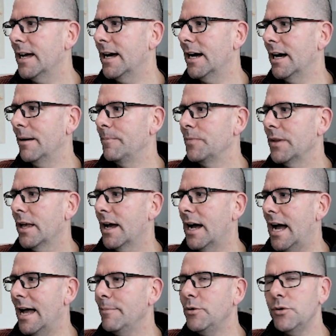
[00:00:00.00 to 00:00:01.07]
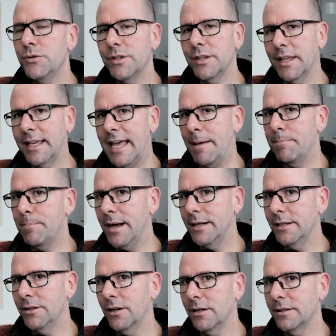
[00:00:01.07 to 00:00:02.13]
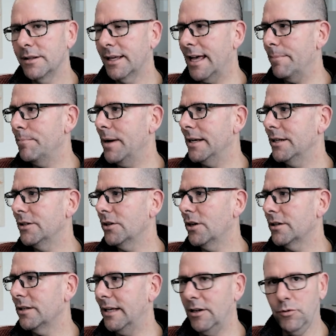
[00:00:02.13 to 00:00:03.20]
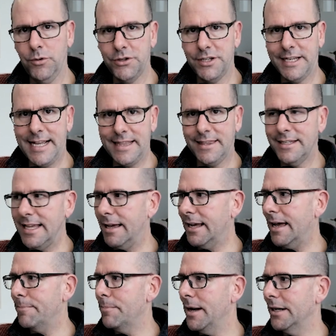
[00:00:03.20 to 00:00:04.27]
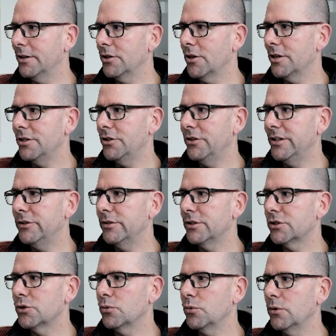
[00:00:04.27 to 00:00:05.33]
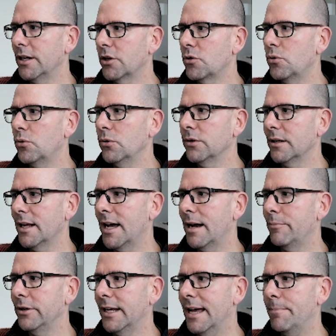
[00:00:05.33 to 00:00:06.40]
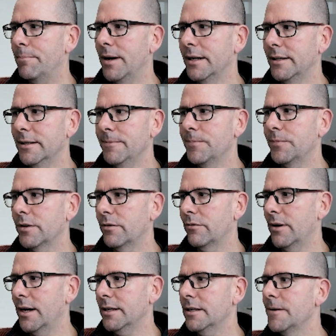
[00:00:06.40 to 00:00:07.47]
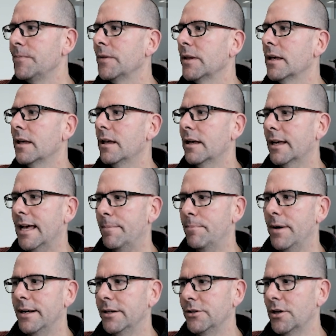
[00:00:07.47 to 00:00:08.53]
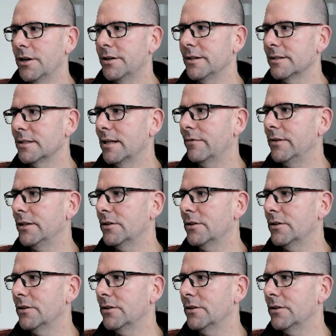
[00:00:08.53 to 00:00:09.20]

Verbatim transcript: Um, I'm using the Gapminder data. The Gapminder data, in order to get the Gapminder data, you need to install and call the library Gapminder, right? Gapminder data is lovely